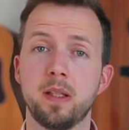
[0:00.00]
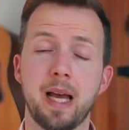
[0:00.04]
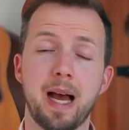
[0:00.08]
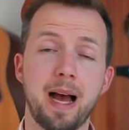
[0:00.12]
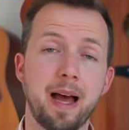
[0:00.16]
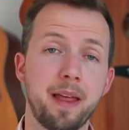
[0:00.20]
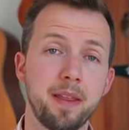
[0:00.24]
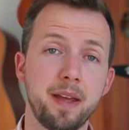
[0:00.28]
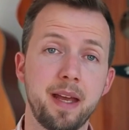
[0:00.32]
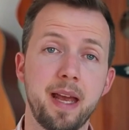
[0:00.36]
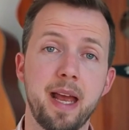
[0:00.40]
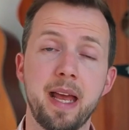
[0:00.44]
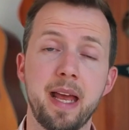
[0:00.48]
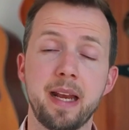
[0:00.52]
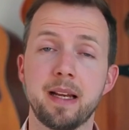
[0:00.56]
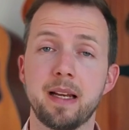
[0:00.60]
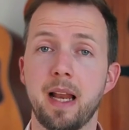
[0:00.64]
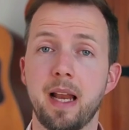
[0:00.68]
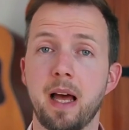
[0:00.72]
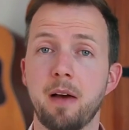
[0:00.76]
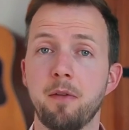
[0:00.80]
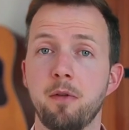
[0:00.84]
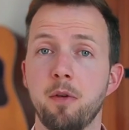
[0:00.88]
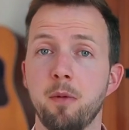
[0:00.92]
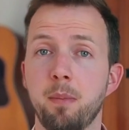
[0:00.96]
other hand,
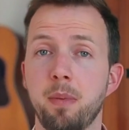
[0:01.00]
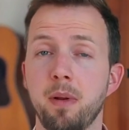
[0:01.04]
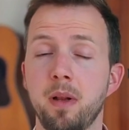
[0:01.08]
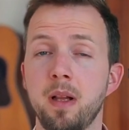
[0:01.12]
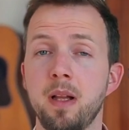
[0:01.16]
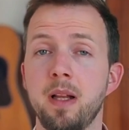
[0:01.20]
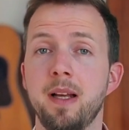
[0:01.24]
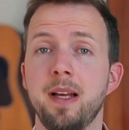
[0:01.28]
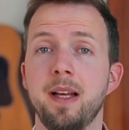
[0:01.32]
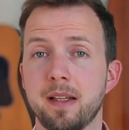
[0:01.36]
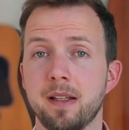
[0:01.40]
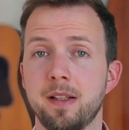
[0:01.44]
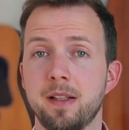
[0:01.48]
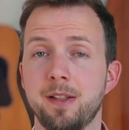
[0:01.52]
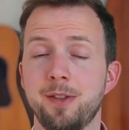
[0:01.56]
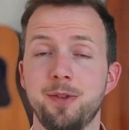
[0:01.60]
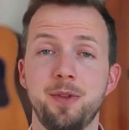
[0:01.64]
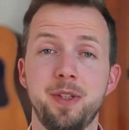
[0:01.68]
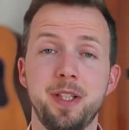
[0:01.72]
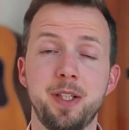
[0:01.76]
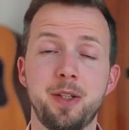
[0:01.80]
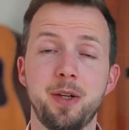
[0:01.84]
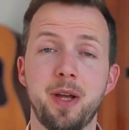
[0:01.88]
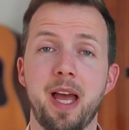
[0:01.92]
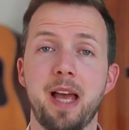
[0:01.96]
Lovable, you
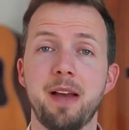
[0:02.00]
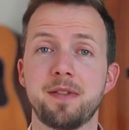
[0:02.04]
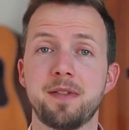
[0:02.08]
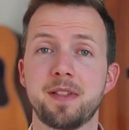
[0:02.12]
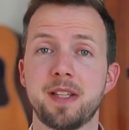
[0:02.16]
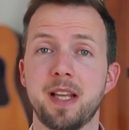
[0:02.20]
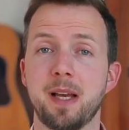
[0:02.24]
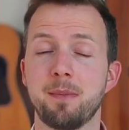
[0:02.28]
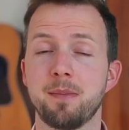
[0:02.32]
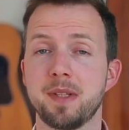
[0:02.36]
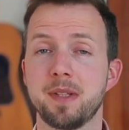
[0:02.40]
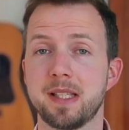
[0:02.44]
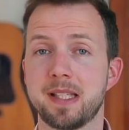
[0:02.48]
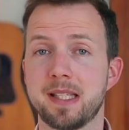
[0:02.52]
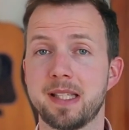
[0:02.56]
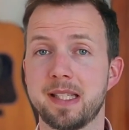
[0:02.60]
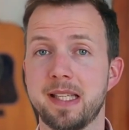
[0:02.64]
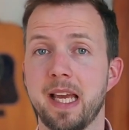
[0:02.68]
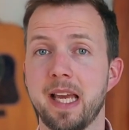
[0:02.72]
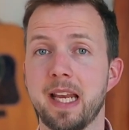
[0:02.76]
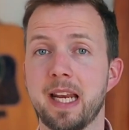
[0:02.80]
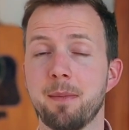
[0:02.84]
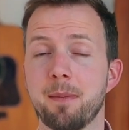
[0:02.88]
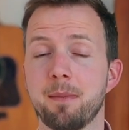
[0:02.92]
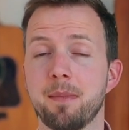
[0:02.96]
need to have some
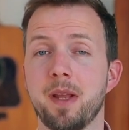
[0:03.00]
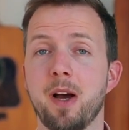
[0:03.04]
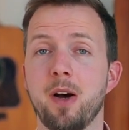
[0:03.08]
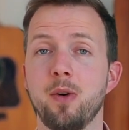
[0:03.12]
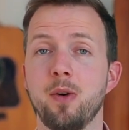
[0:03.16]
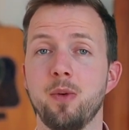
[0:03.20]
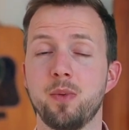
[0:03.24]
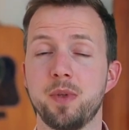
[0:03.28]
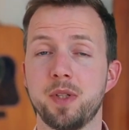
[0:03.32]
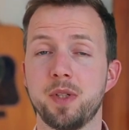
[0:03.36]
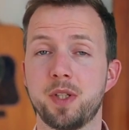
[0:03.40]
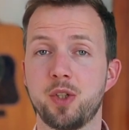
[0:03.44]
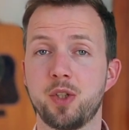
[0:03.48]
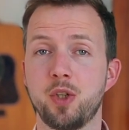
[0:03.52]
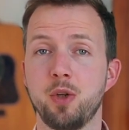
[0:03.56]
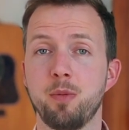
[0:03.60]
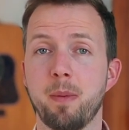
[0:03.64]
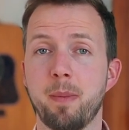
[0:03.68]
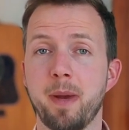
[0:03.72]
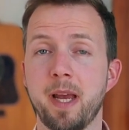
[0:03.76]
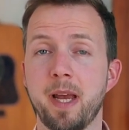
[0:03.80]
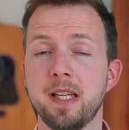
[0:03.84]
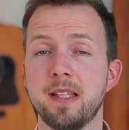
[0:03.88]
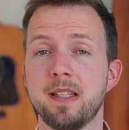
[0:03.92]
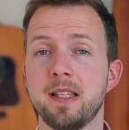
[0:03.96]
setup now with
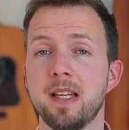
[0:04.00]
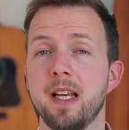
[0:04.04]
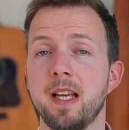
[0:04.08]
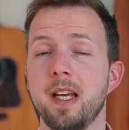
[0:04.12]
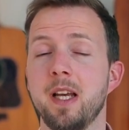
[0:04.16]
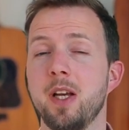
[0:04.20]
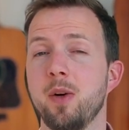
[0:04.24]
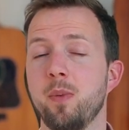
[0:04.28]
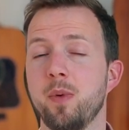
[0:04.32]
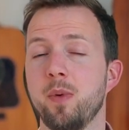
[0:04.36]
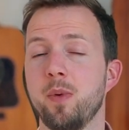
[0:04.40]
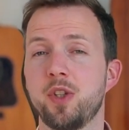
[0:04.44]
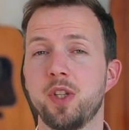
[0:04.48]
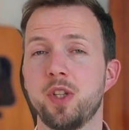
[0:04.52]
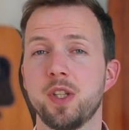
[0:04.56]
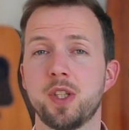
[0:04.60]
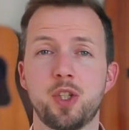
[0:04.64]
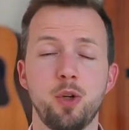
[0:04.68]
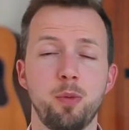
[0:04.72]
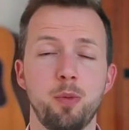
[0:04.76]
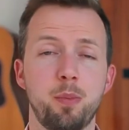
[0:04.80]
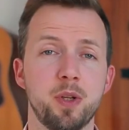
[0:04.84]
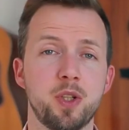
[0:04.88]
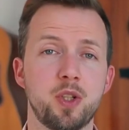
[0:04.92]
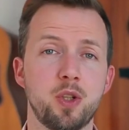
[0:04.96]
Supabase, which is
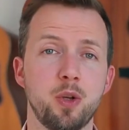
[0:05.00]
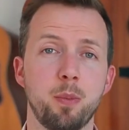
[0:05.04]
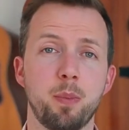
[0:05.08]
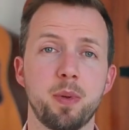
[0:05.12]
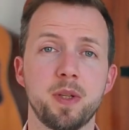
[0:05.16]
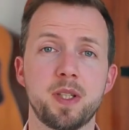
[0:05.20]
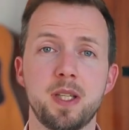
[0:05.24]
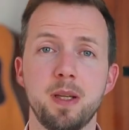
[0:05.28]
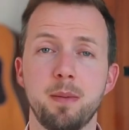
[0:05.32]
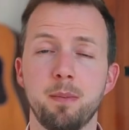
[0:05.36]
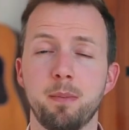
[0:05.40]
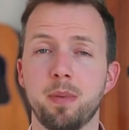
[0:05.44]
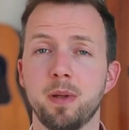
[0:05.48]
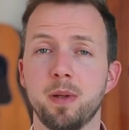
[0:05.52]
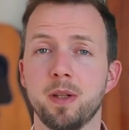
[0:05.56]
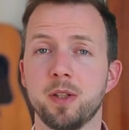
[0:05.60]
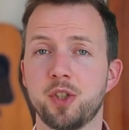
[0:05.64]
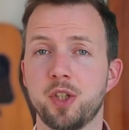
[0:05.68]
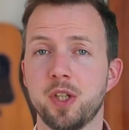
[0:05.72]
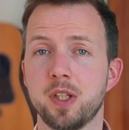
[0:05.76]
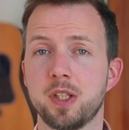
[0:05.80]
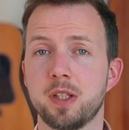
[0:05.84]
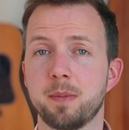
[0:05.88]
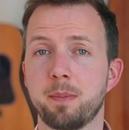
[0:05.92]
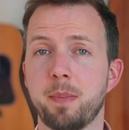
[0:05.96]
super simple,
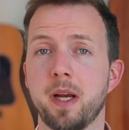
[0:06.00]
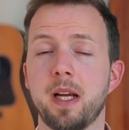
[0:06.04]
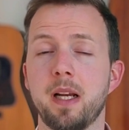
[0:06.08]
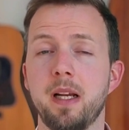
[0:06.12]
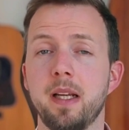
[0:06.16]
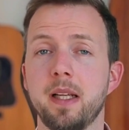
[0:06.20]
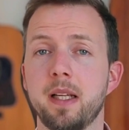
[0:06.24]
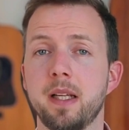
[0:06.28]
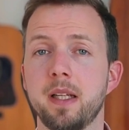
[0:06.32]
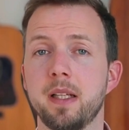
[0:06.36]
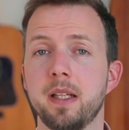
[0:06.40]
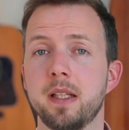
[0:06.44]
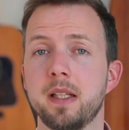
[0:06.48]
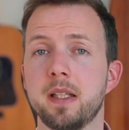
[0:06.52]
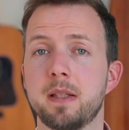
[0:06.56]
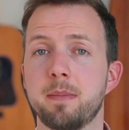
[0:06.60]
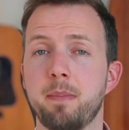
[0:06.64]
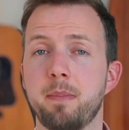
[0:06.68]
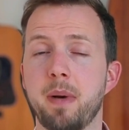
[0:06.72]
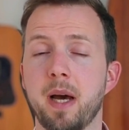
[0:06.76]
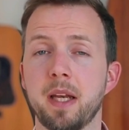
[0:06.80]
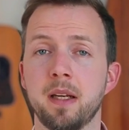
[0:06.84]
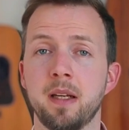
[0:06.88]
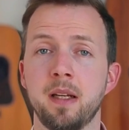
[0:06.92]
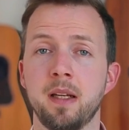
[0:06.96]
just by clicking this
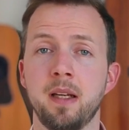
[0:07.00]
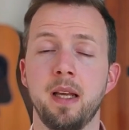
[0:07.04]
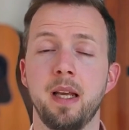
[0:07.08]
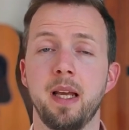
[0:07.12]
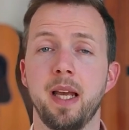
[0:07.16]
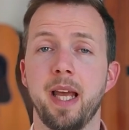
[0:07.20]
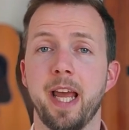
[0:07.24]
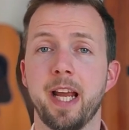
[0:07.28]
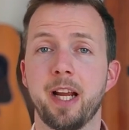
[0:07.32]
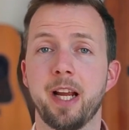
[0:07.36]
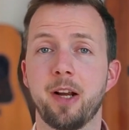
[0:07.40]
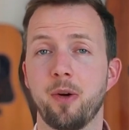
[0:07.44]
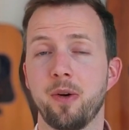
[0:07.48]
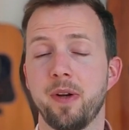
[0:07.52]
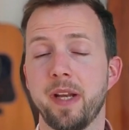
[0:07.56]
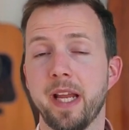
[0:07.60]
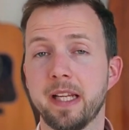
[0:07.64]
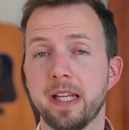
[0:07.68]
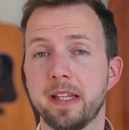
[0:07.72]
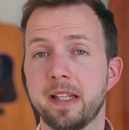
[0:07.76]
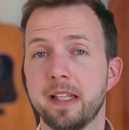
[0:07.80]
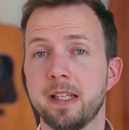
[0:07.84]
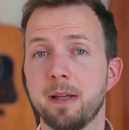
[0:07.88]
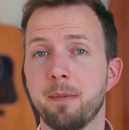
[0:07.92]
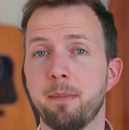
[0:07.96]
button and
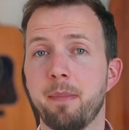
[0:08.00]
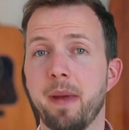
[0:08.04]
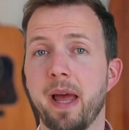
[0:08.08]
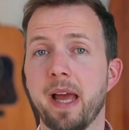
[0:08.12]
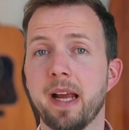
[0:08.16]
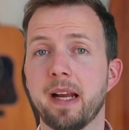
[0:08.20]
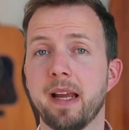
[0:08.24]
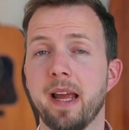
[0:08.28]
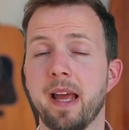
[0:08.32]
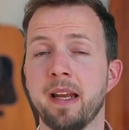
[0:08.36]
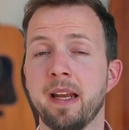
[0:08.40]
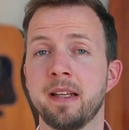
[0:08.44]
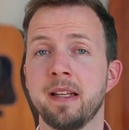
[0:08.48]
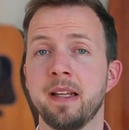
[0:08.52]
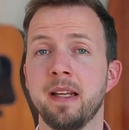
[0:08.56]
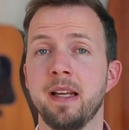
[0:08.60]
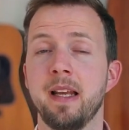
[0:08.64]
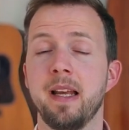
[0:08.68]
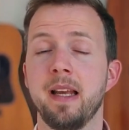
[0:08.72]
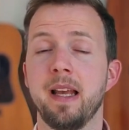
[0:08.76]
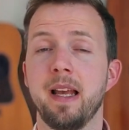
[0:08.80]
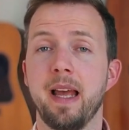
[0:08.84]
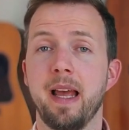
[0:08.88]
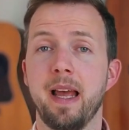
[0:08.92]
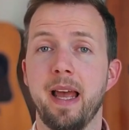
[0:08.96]
connecting the backend,
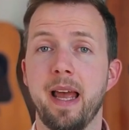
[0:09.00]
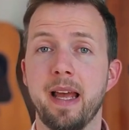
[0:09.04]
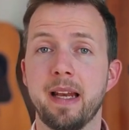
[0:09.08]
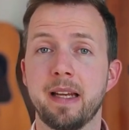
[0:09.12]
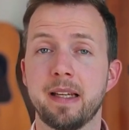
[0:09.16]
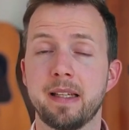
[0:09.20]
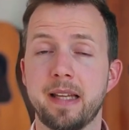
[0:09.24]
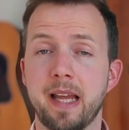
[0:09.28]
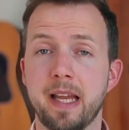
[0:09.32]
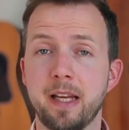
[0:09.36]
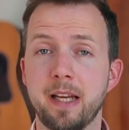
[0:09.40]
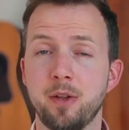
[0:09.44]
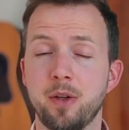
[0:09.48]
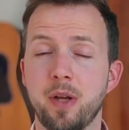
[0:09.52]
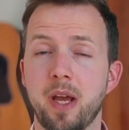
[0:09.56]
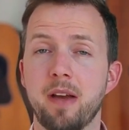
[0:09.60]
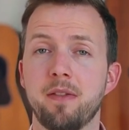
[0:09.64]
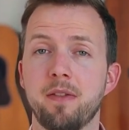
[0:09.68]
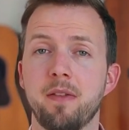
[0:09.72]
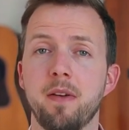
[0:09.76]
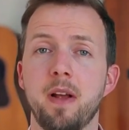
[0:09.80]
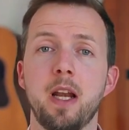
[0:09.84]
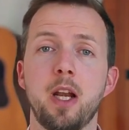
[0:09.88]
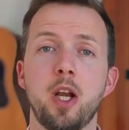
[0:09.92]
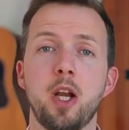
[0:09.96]
and then you
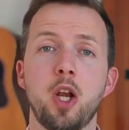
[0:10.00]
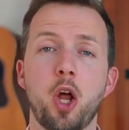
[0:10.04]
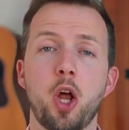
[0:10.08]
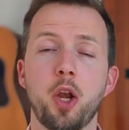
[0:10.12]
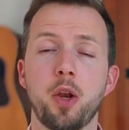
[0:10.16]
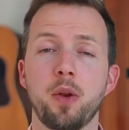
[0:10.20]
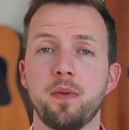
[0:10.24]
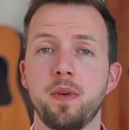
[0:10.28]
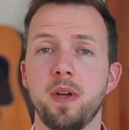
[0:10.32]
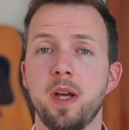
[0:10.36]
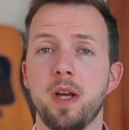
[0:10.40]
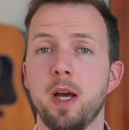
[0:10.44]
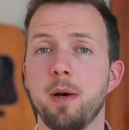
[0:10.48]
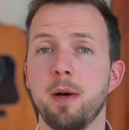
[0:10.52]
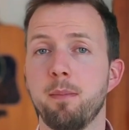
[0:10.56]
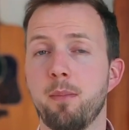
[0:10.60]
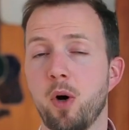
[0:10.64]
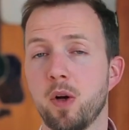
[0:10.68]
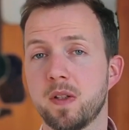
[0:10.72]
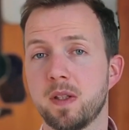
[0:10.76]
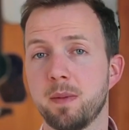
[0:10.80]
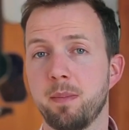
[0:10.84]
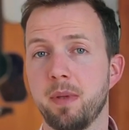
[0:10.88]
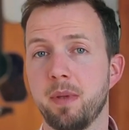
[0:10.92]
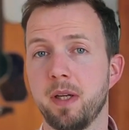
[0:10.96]
have a lot of
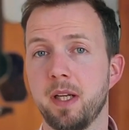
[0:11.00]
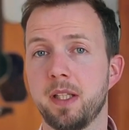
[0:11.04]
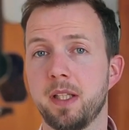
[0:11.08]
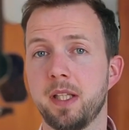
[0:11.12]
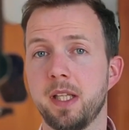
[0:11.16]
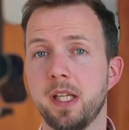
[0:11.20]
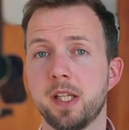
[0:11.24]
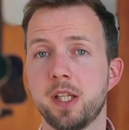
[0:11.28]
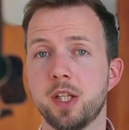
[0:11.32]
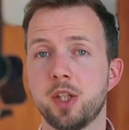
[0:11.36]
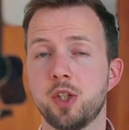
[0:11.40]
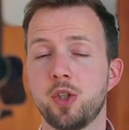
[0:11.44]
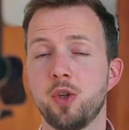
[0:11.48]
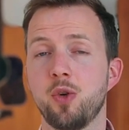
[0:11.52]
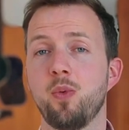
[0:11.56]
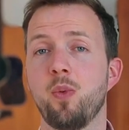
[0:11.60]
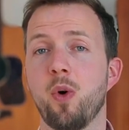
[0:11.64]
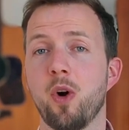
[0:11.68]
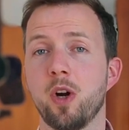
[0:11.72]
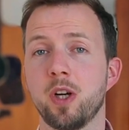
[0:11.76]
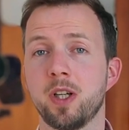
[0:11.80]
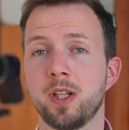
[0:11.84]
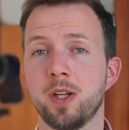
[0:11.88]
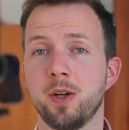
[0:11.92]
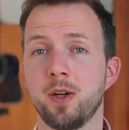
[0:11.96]
possibilities to
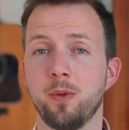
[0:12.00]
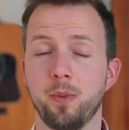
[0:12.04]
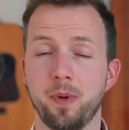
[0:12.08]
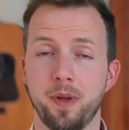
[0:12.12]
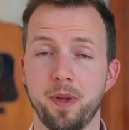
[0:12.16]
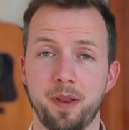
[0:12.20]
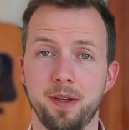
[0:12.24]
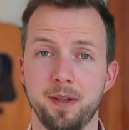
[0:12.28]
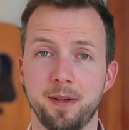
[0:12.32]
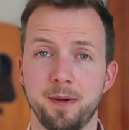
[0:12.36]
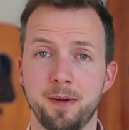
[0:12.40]
work with it.